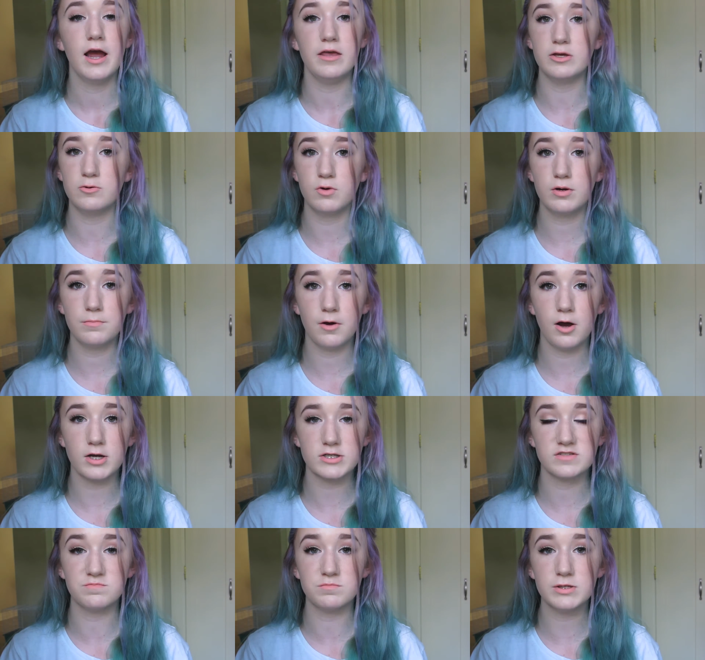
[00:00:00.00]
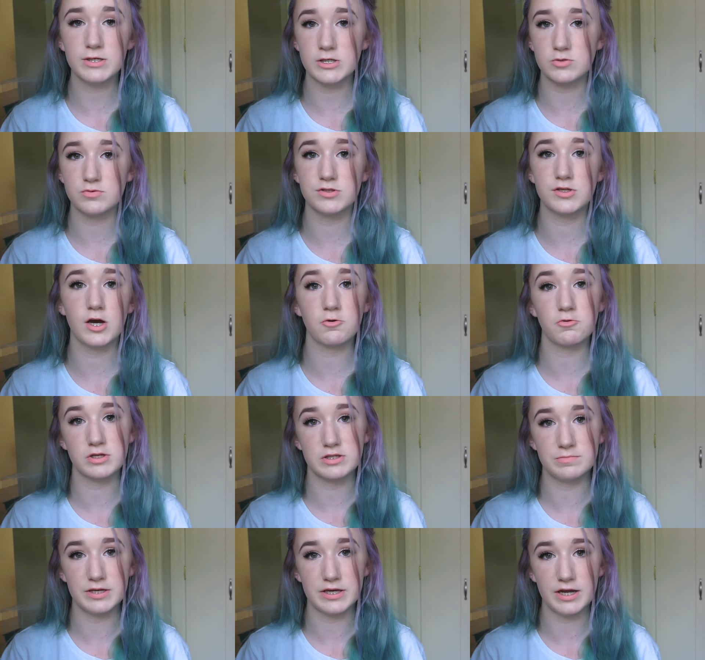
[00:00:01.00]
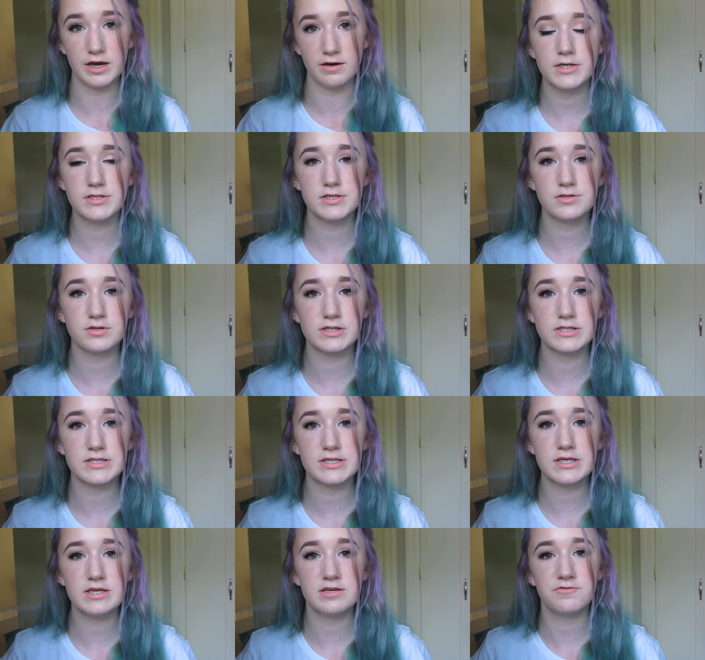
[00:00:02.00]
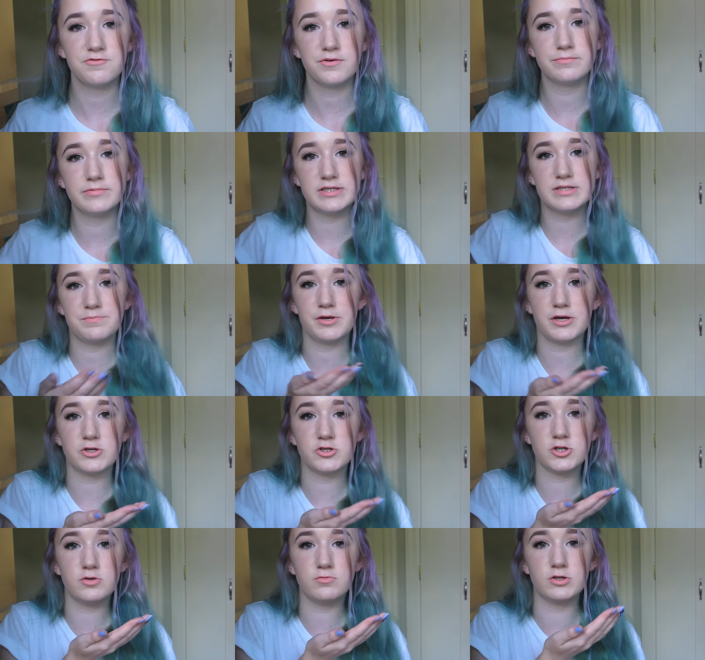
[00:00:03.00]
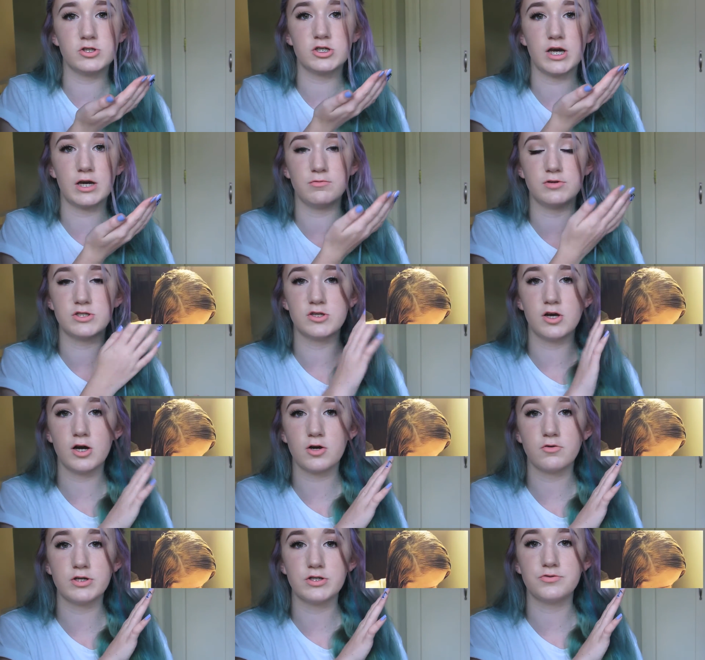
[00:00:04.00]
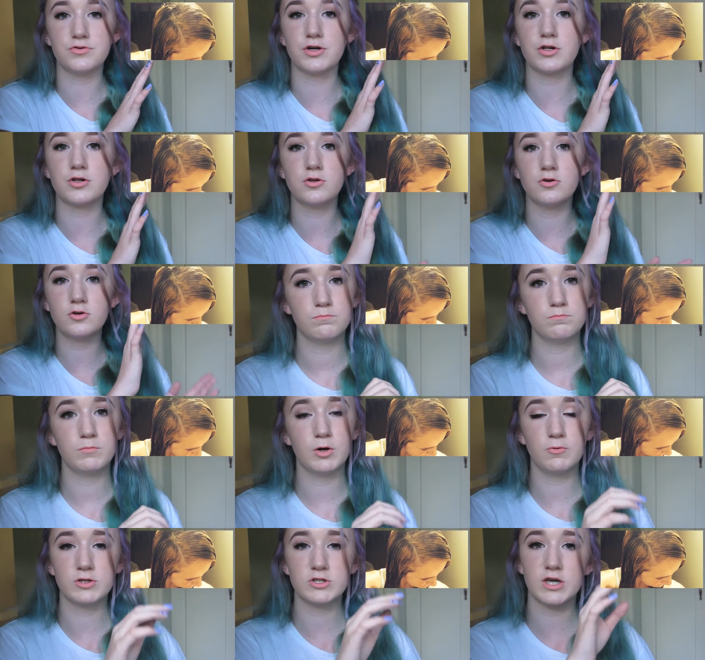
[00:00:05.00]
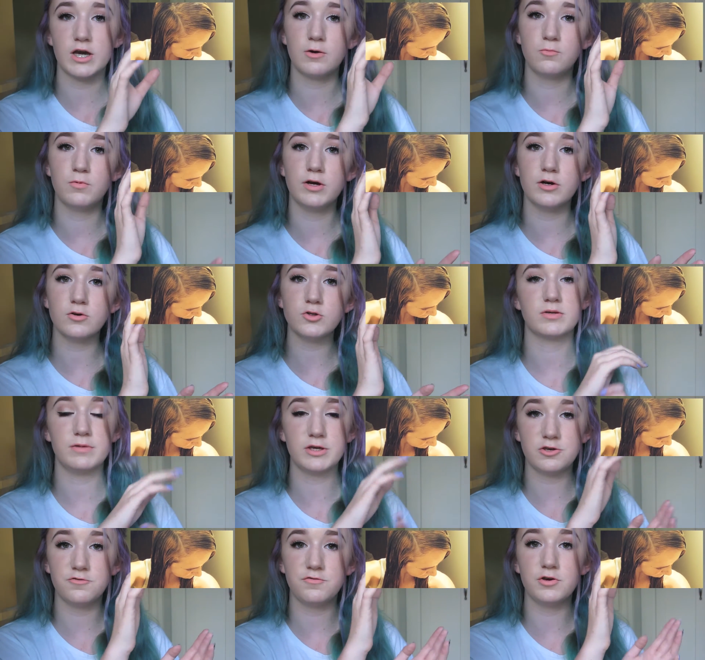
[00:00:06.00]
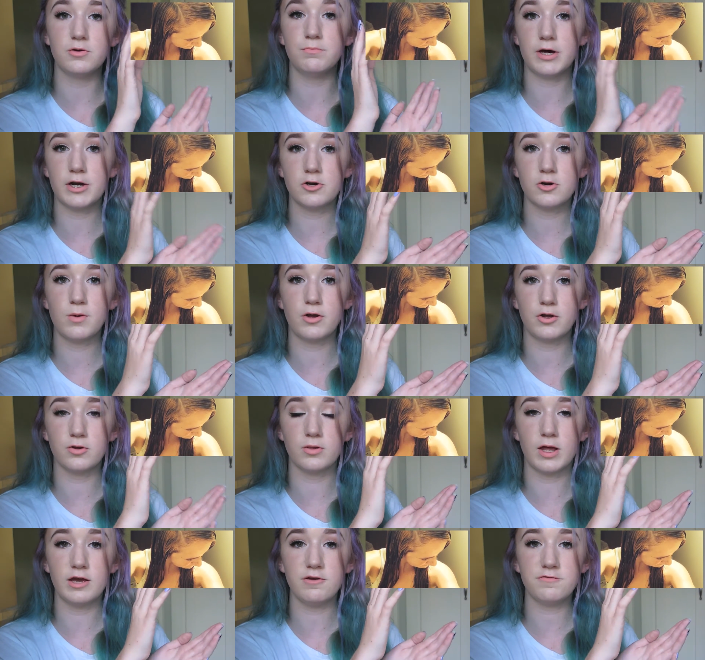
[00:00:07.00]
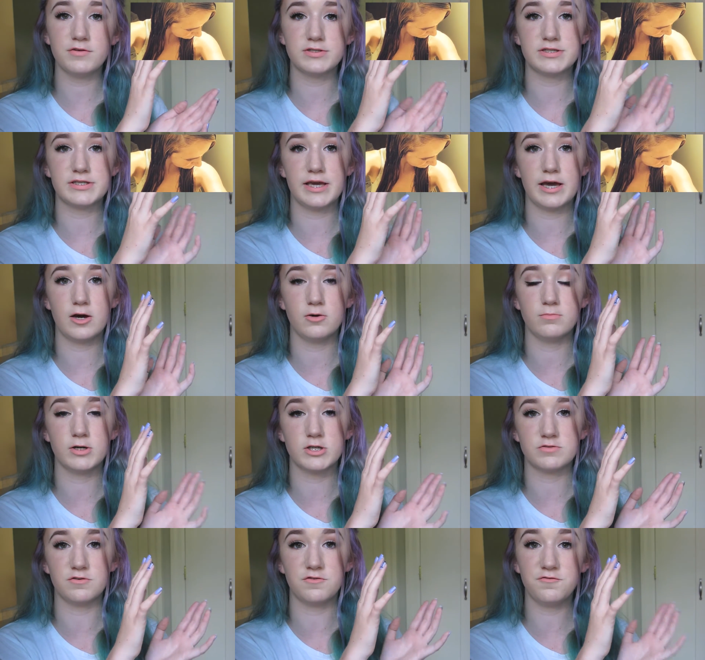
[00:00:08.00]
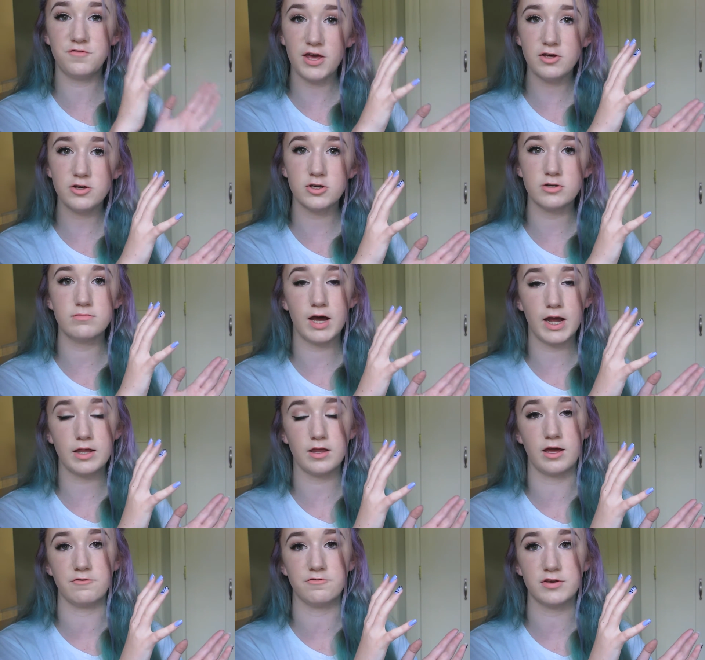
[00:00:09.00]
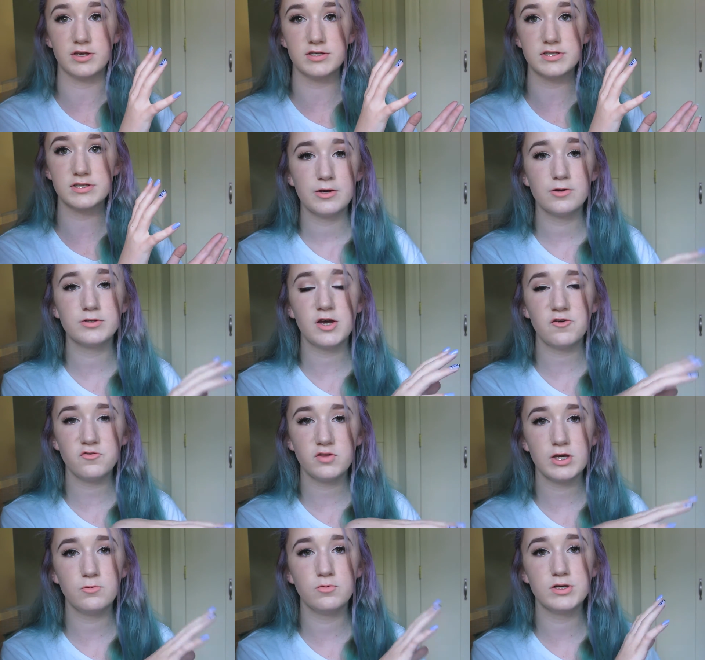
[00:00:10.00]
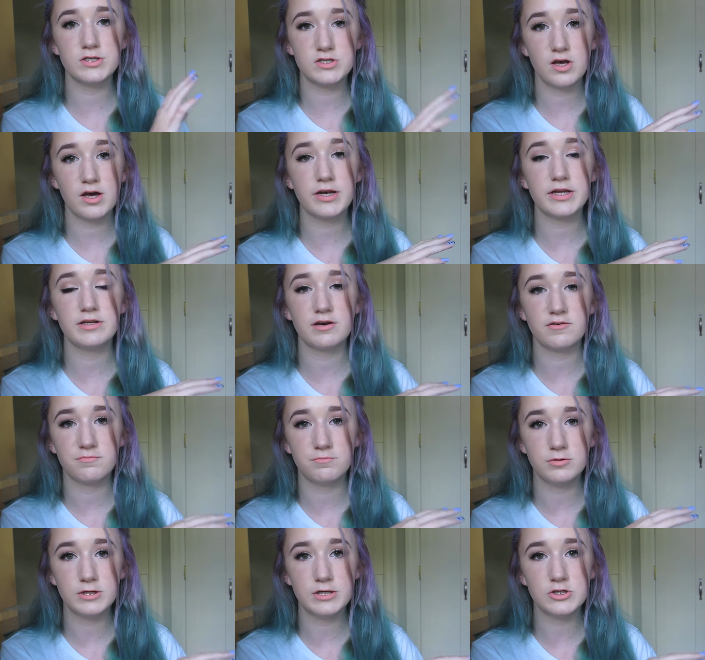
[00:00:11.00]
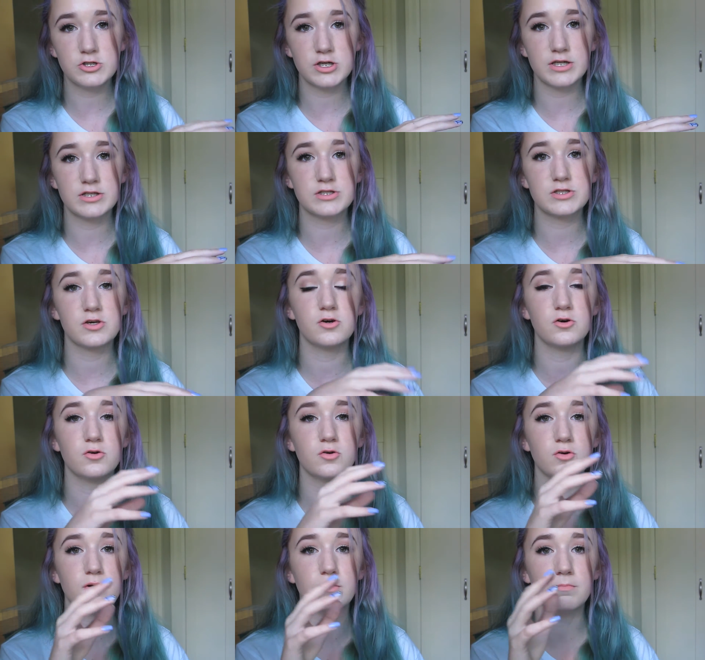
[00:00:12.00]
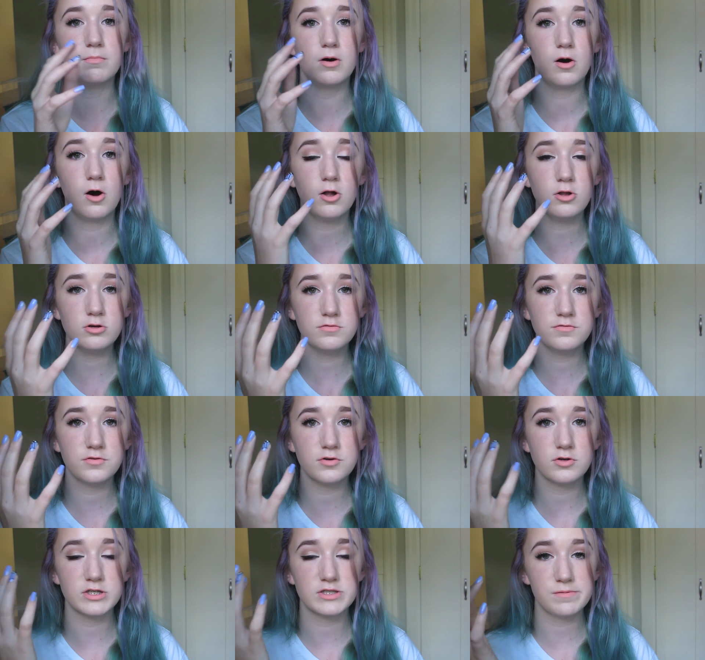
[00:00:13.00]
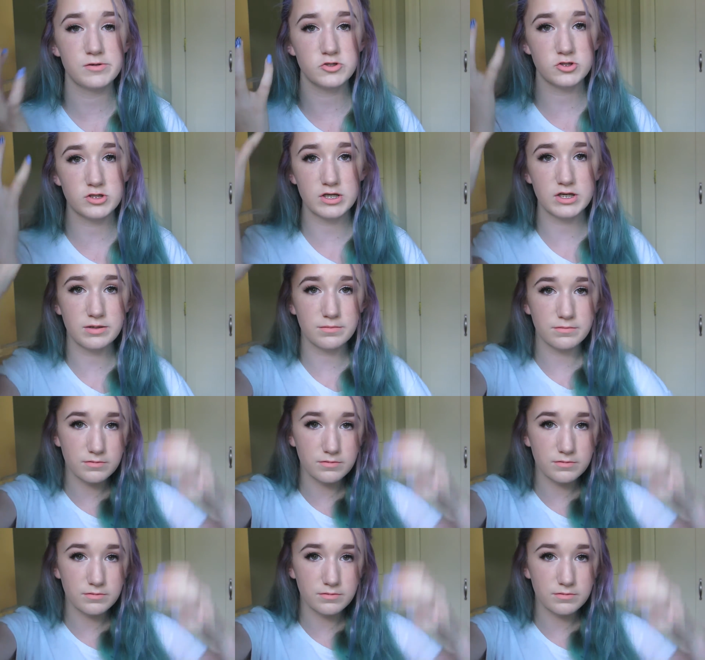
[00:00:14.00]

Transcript: and that one box of bleach was not going to be enough. As you can see from this picture, which I was not going to include, but which I will, to make you feel better about your life and see how much of a failure my life is. There definitely was not enough bleach, and so all over, especially